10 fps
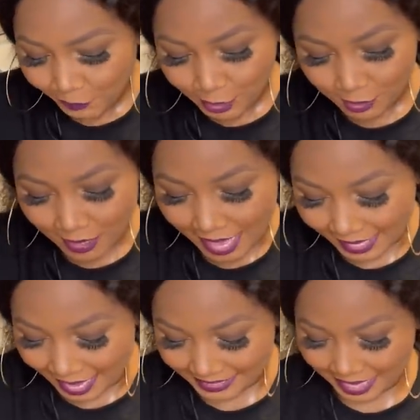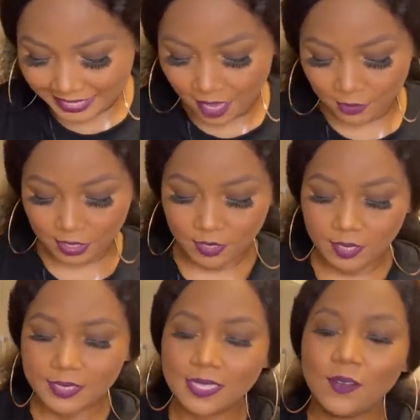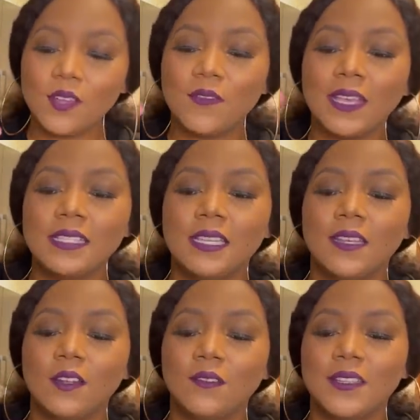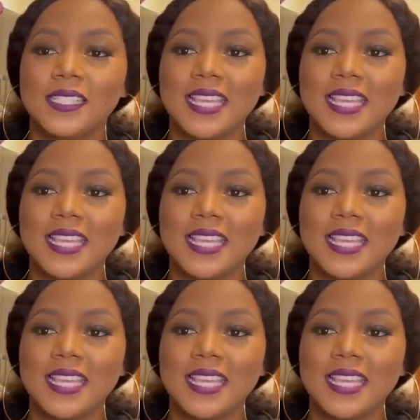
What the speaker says: So yeah, guys, that's how it looks. I don't know if I can take it out of this.